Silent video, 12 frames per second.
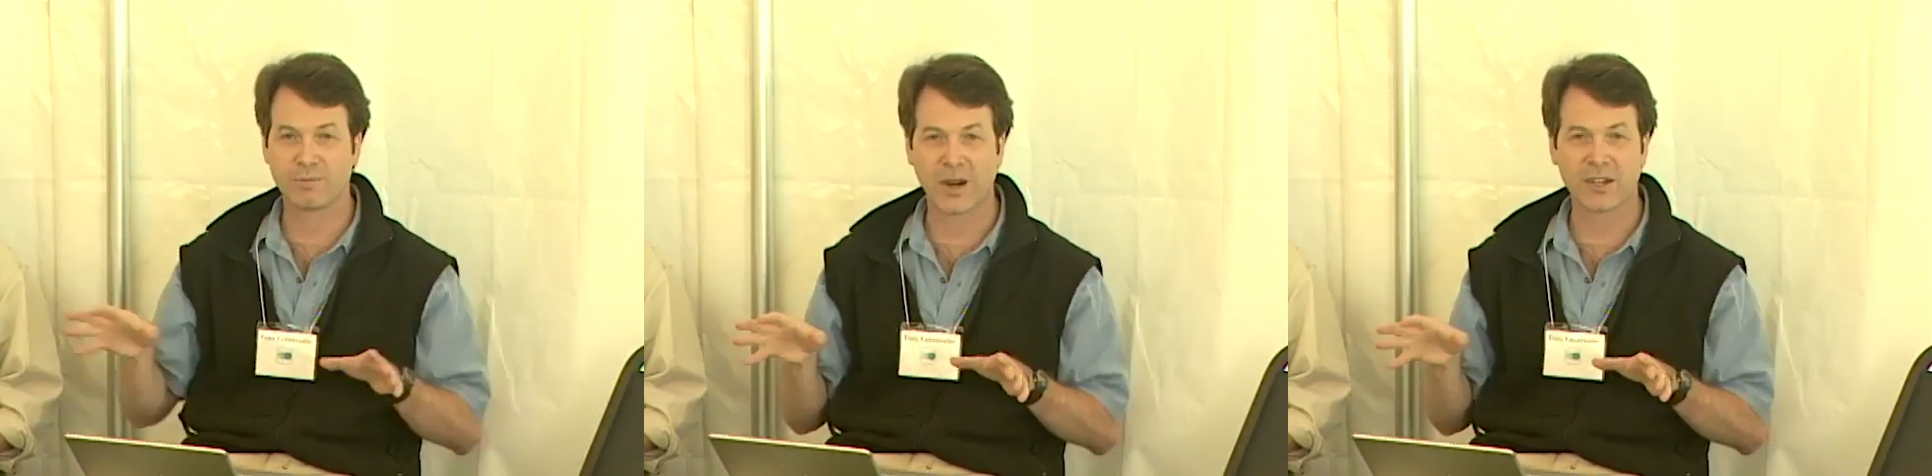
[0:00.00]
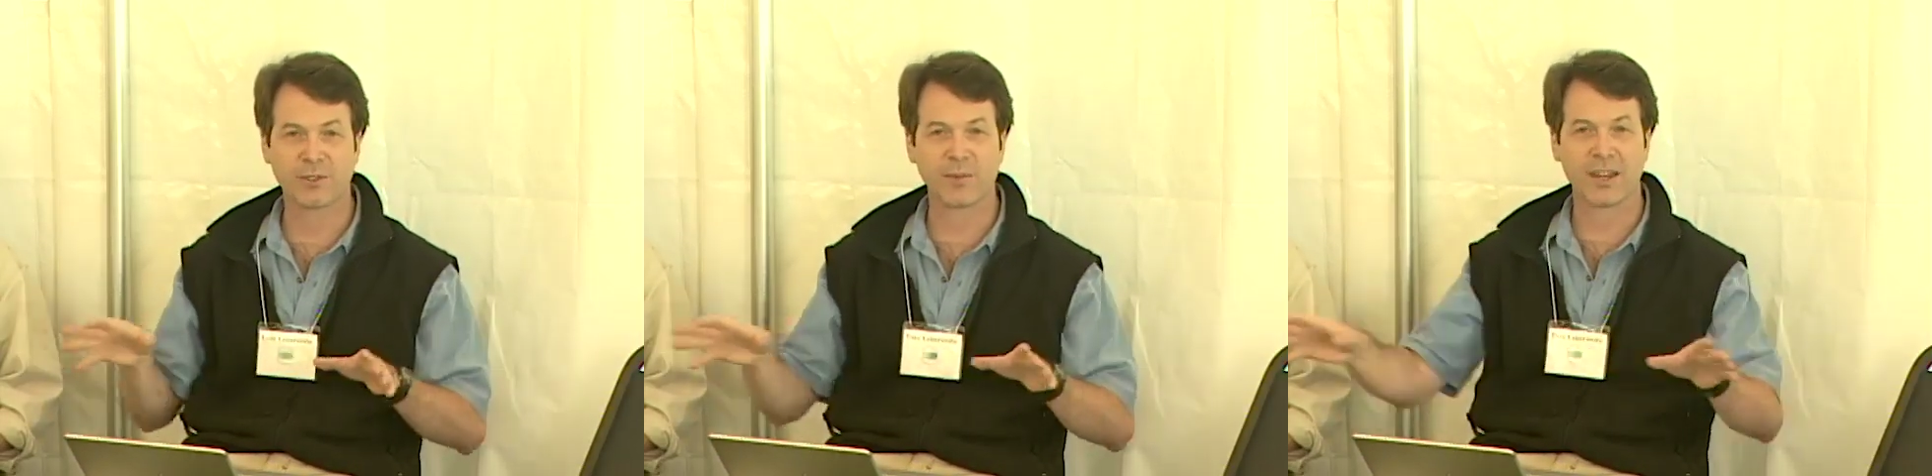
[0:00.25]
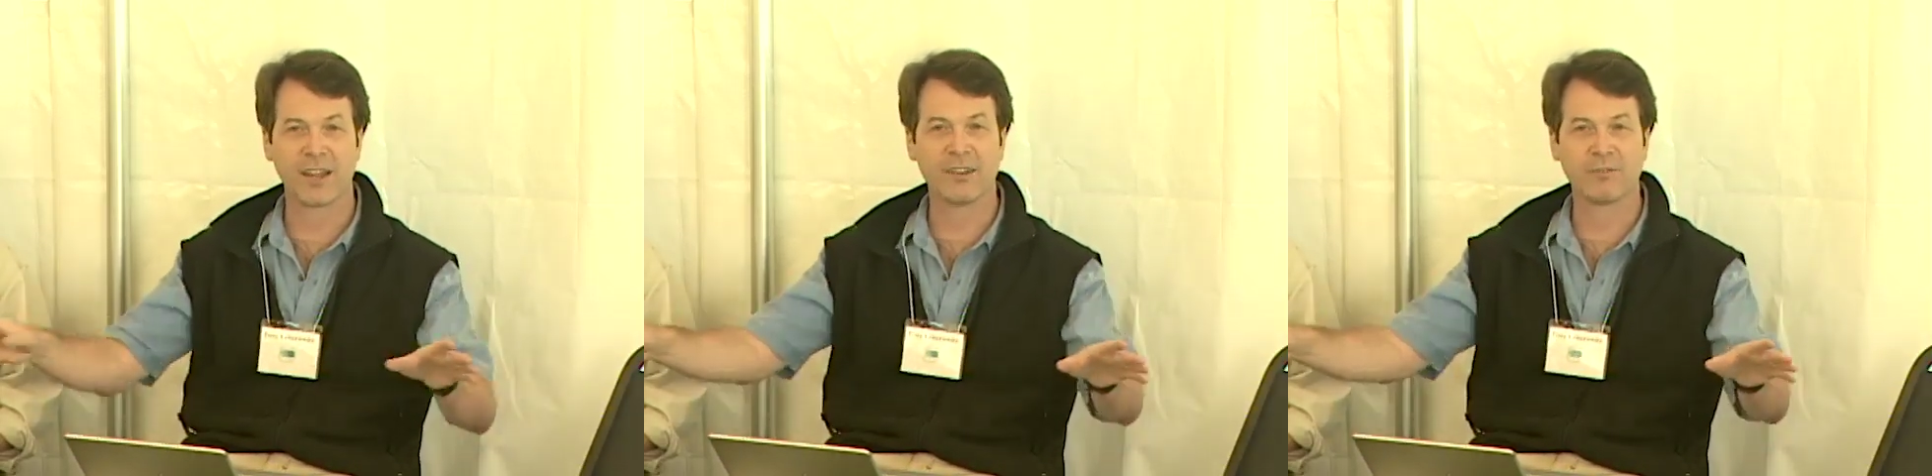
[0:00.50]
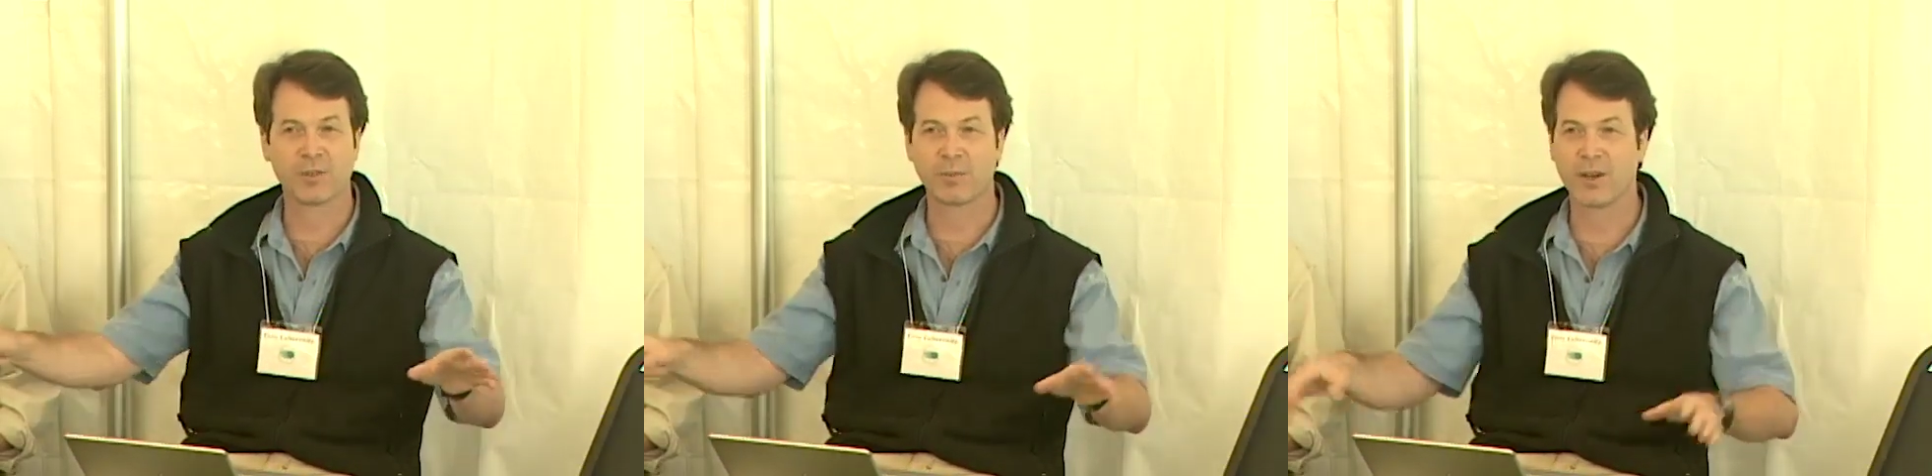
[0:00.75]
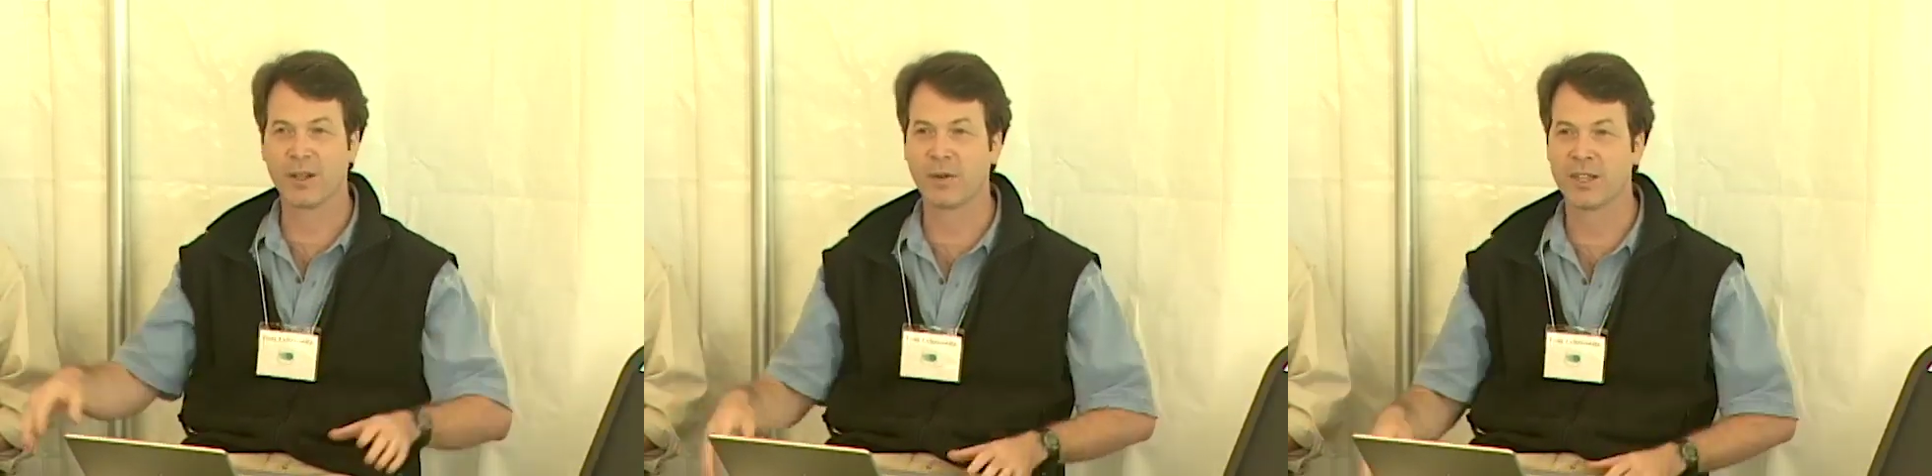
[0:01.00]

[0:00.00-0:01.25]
parts of my life were pretty